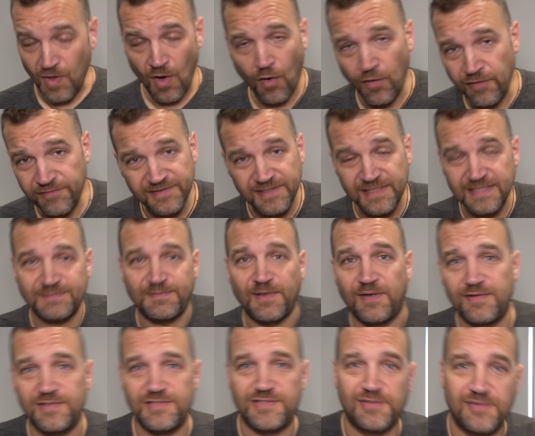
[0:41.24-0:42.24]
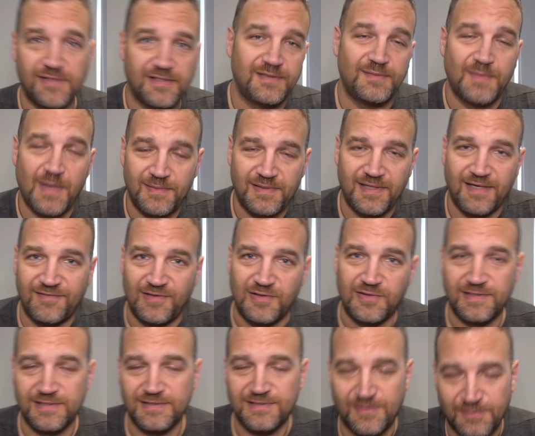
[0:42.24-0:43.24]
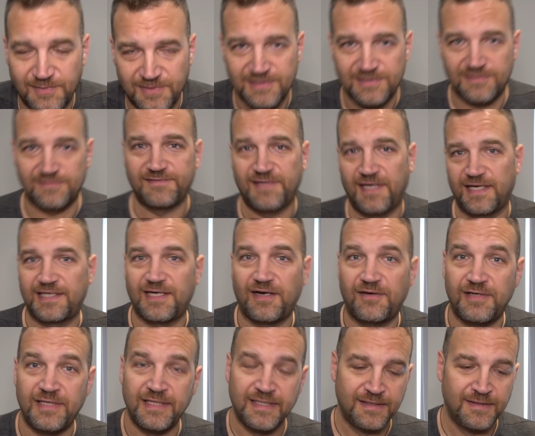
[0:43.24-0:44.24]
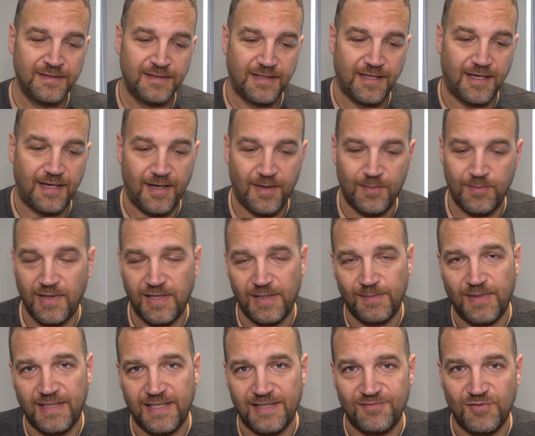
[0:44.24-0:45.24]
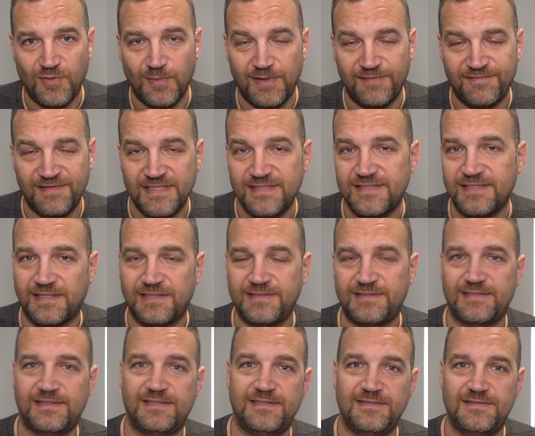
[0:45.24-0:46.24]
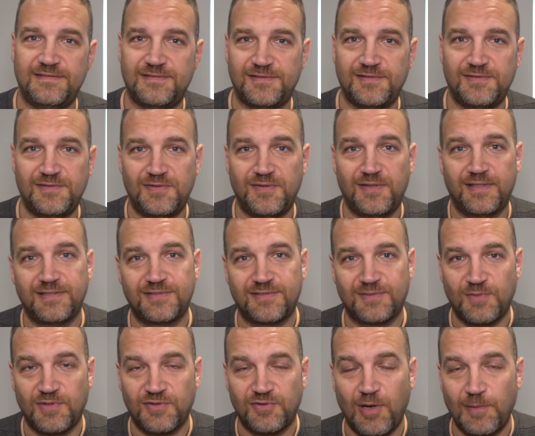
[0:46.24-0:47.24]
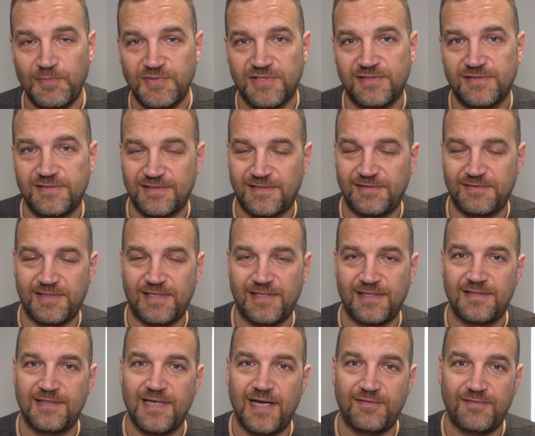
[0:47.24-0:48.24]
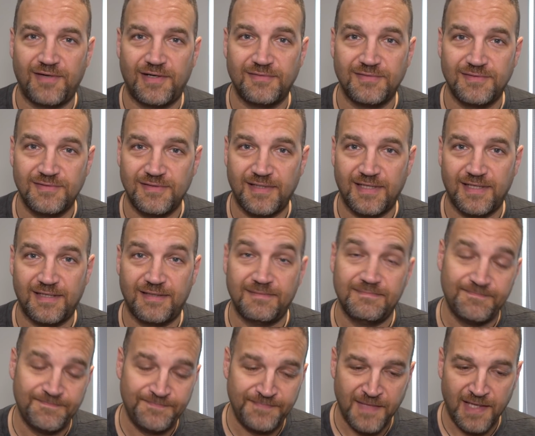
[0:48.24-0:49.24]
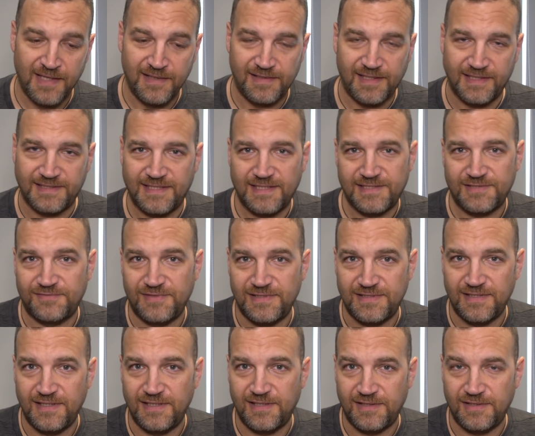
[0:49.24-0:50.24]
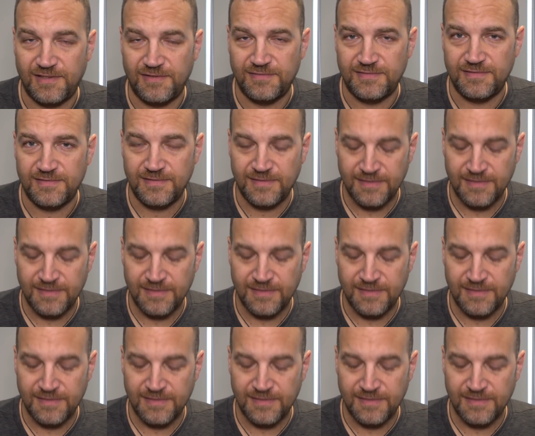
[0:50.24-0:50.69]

Or even an experienced shooter. You maybe have a look at some of the stuff that I carry and it might give you a bit of insight into some other options out there around the accessories that you can use.